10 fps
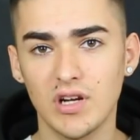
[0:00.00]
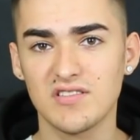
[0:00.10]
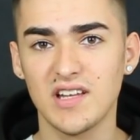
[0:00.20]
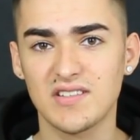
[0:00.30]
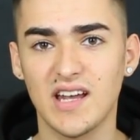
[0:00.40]
Right,
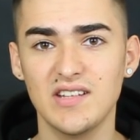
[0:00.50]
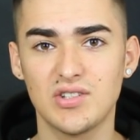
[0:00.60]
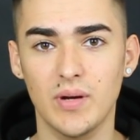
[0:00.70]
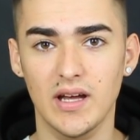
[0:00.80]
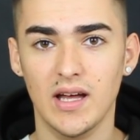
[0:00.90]
so let's get
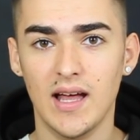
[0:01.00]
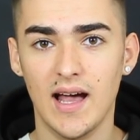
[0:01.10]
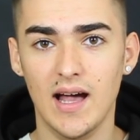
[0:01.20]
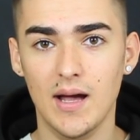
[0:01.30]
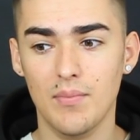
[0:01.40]
into it.
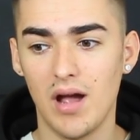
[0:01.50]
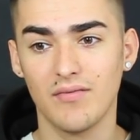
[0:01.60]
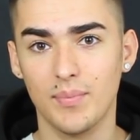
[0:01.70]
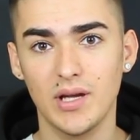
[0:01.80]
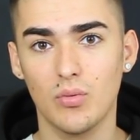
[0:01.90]
I
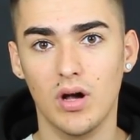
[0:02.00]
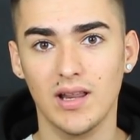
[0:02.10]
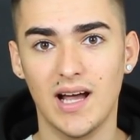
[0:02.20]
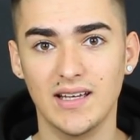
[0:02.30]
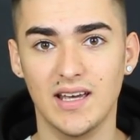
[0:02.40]
haven't picked what I
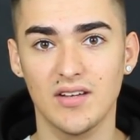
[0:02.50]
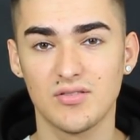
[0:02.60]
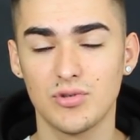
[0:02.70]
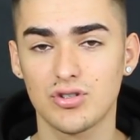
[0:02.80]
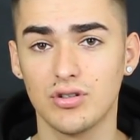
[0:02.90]
like yet,
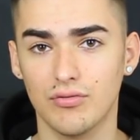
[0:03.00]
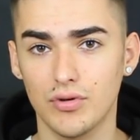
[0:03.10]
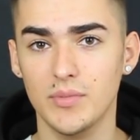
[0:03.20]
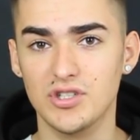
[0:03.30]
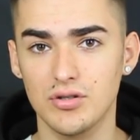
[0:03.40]
so I'm just going to
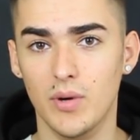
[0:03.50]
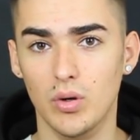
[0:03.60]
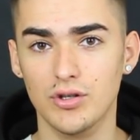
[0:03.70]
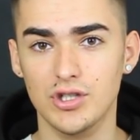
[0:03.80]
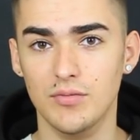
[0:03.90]
rummage through my
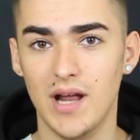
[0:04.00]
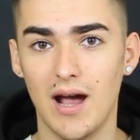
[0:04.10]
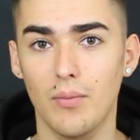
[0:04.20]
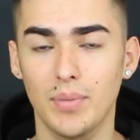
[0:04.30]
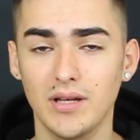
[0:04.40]
wardrobe
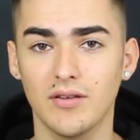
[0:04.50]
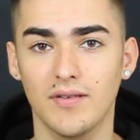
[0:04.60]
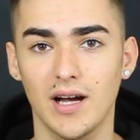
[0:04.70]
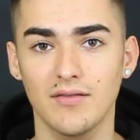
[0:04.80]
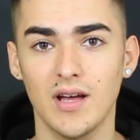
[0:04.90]
now and pick the
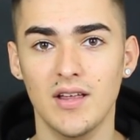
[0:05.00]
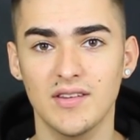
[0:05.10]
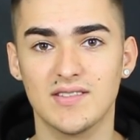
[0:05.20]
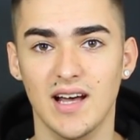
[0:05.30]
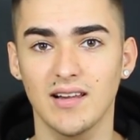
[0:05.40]

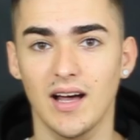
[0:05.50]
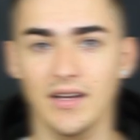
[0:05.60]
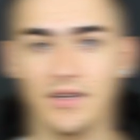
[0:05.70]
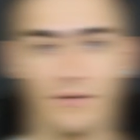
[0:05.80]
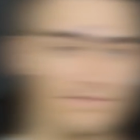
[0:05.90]
5 that I
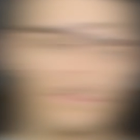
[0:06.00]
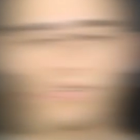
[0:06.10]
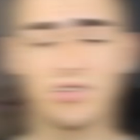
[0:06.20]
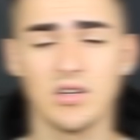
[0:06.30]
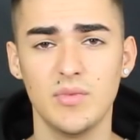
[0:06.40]
like.
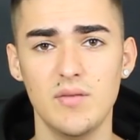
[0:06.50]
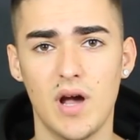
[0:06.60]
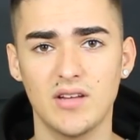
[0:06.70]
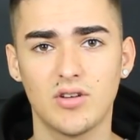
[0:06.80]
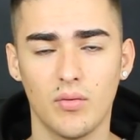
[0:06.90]
So it's going to be
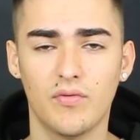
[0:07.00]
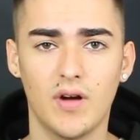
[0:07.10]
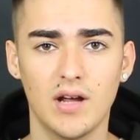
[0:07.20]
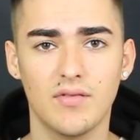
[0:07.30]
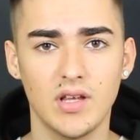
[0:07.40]
my top
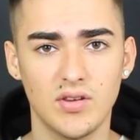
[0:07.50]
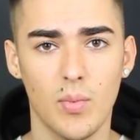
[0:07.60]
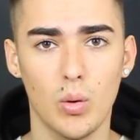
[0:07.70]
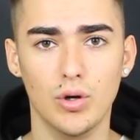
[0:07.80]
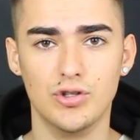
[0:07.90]
5 things in
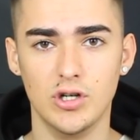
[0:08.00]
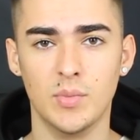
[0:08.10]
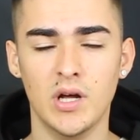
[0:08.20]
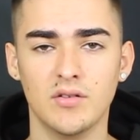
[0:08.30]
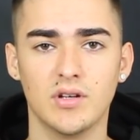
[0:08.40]
my wardrobe.
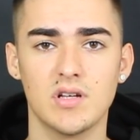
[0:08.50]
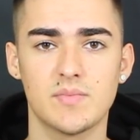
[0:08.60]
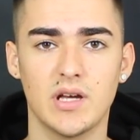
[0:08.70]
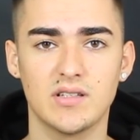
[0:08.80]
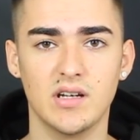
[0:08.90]
Don't
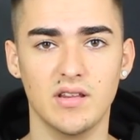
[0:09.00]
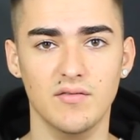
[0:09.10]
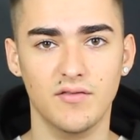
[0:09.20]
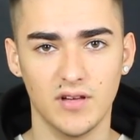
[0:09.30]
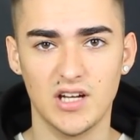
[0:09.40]
expect
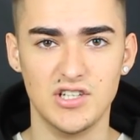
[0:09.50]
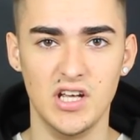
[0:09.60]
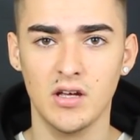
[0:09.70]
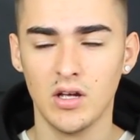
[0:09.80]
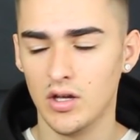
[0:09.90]
anything
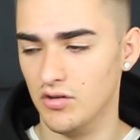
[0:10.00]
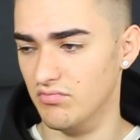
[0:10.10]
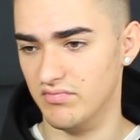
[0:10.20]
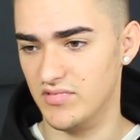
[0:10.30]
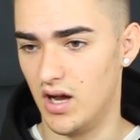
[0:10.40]
flashy.
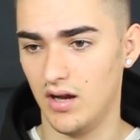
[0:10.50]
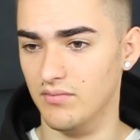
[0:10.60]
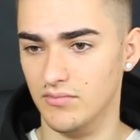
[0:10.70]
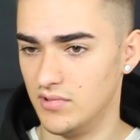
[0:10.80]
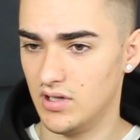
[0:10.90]

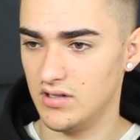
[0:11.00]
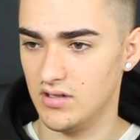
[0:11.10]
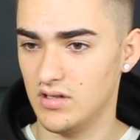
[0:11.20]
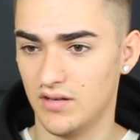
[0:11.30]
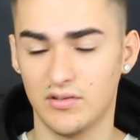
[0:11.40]

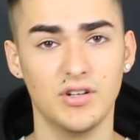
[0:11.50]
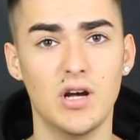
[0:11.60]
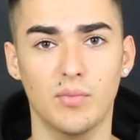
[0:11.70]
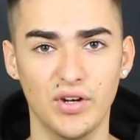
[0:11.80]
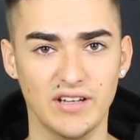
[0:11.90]
I've got
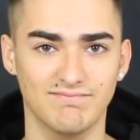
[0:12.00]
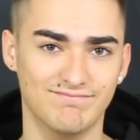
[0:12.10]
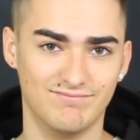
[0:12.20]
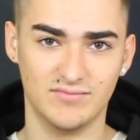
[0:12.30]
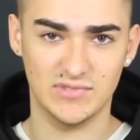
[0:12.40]
no money.
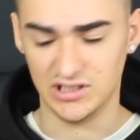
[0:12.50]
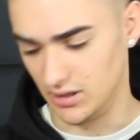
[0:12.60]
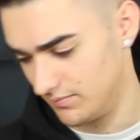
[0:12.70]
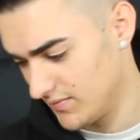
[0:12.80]
So,